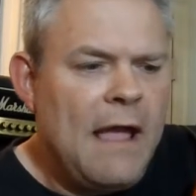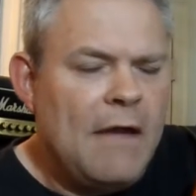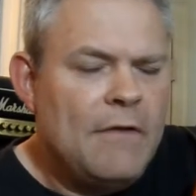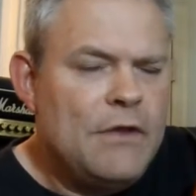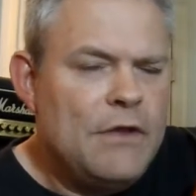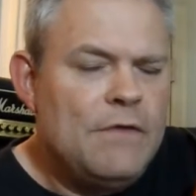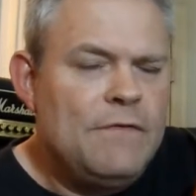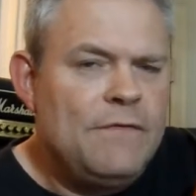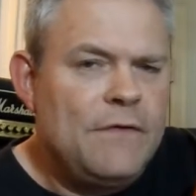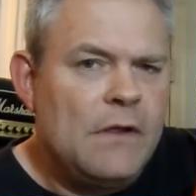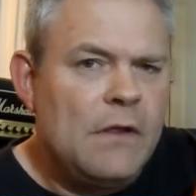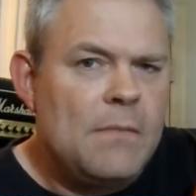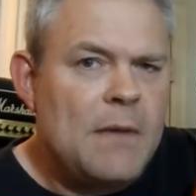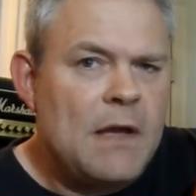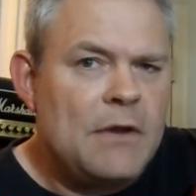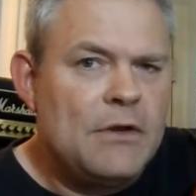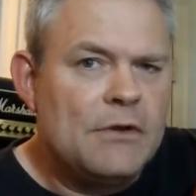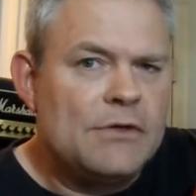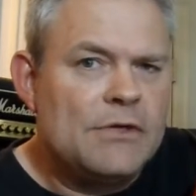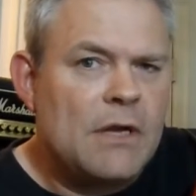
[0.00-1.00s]
how you feel
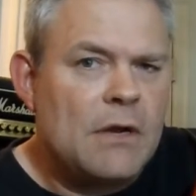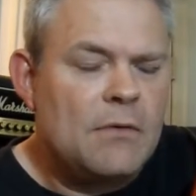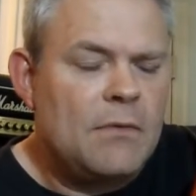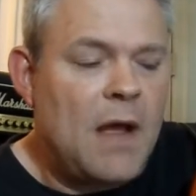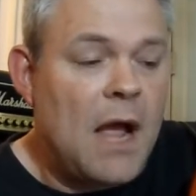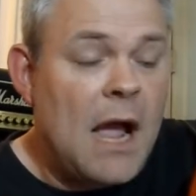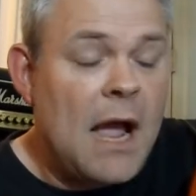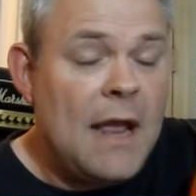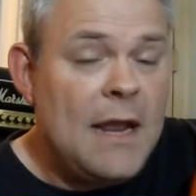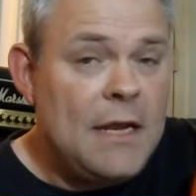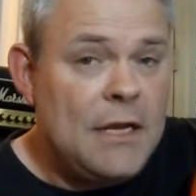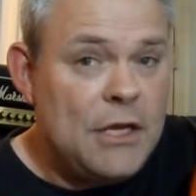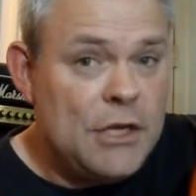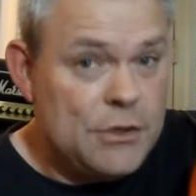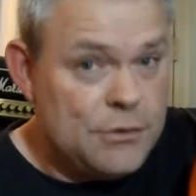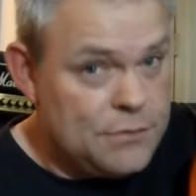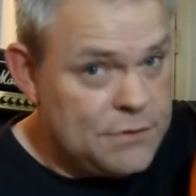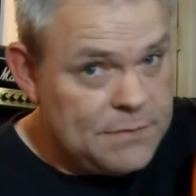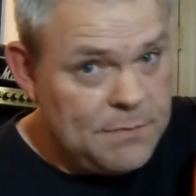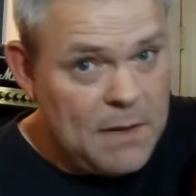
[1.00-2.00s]
about your tone. I
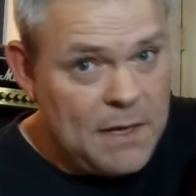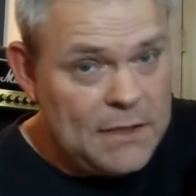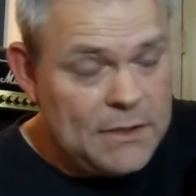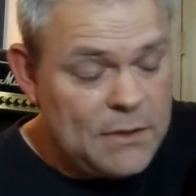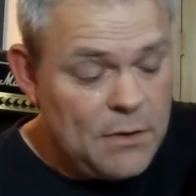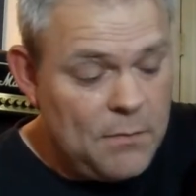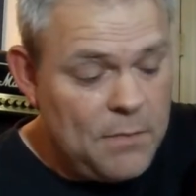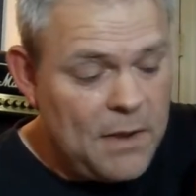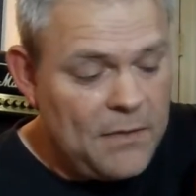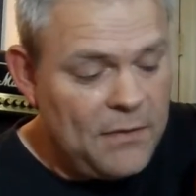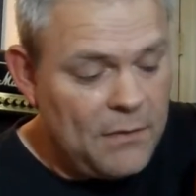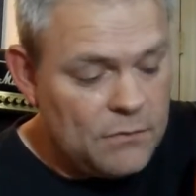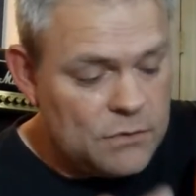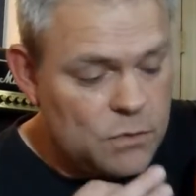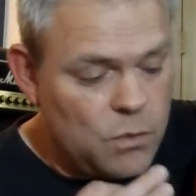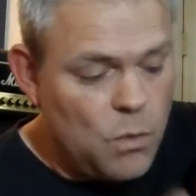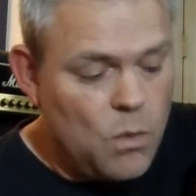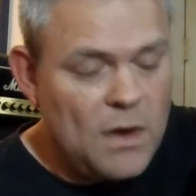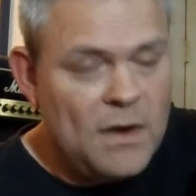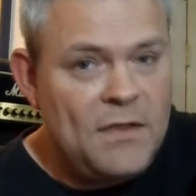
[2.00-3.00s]
use my tone pot. That
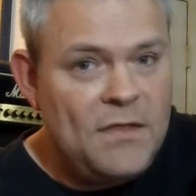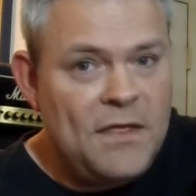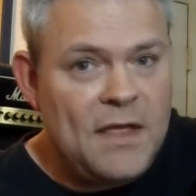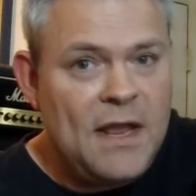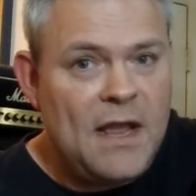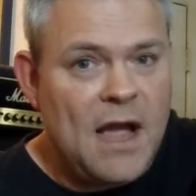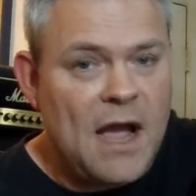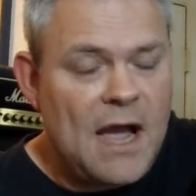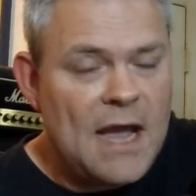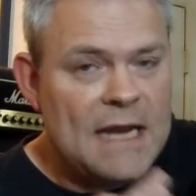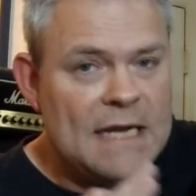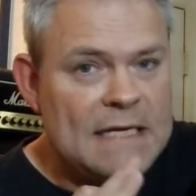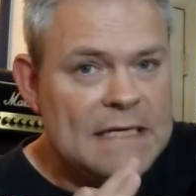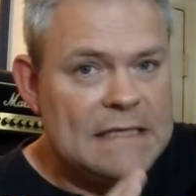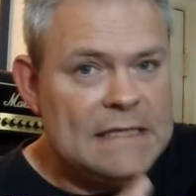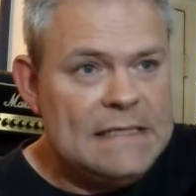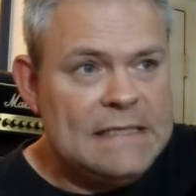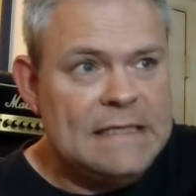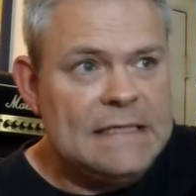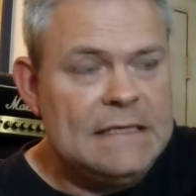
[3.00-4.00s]
was one thing I
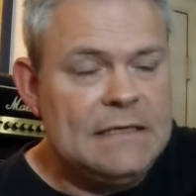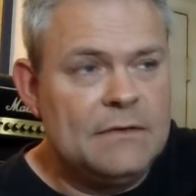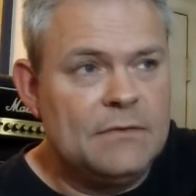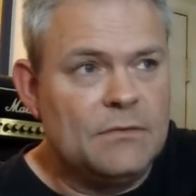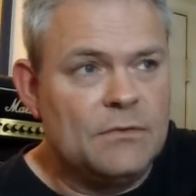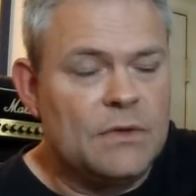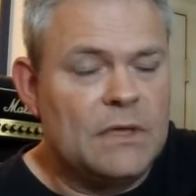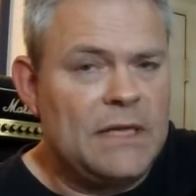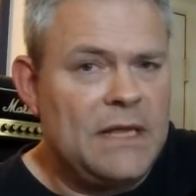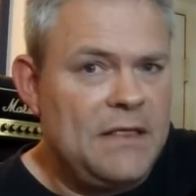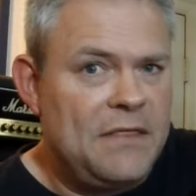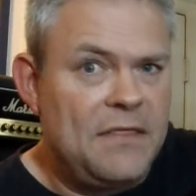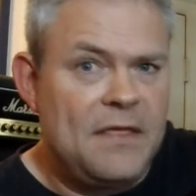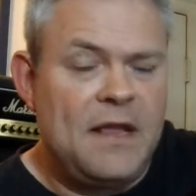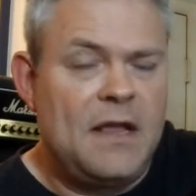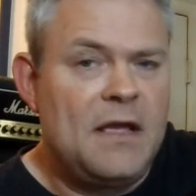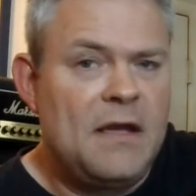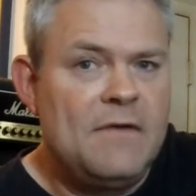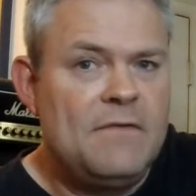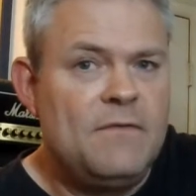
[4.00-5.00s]
didn't really
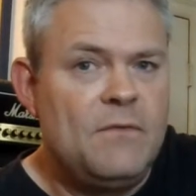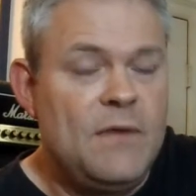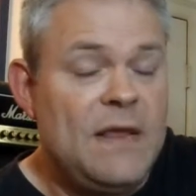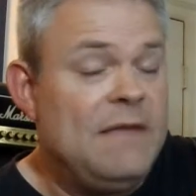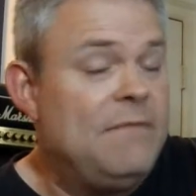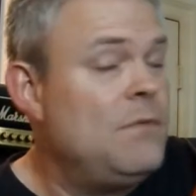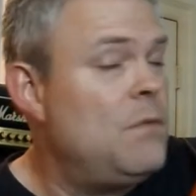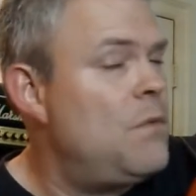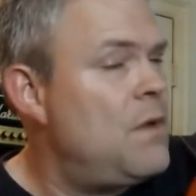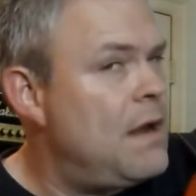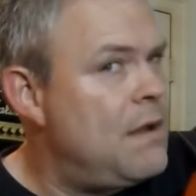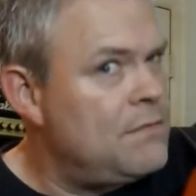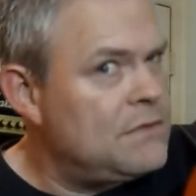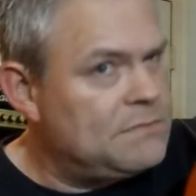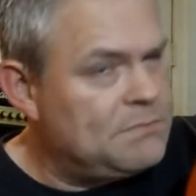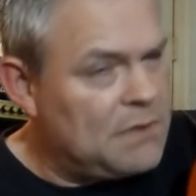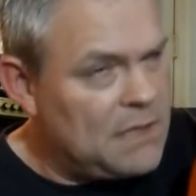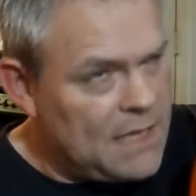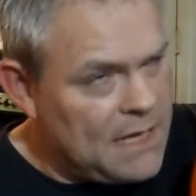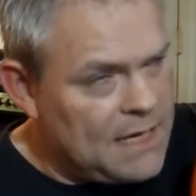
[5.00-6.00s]
think of, even when I
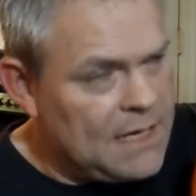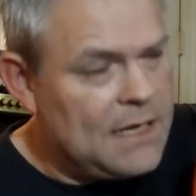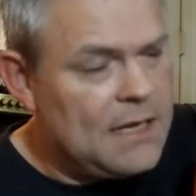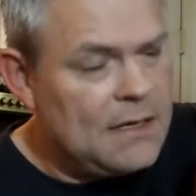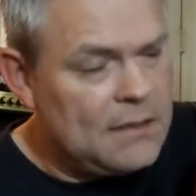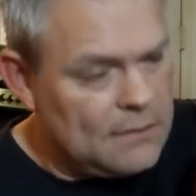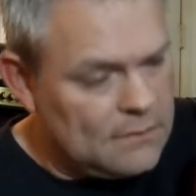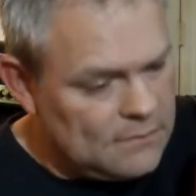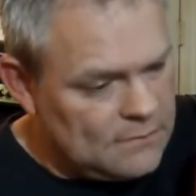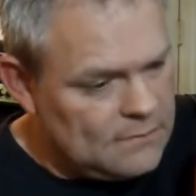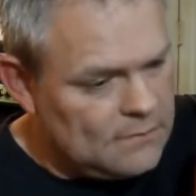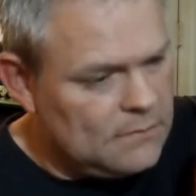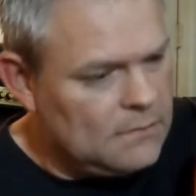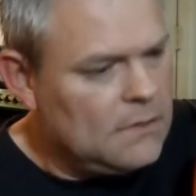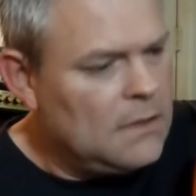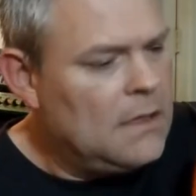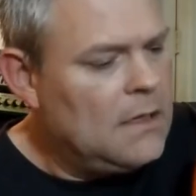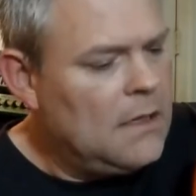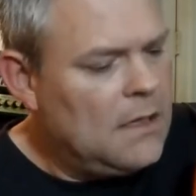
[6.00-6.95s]
was playing it. Mm.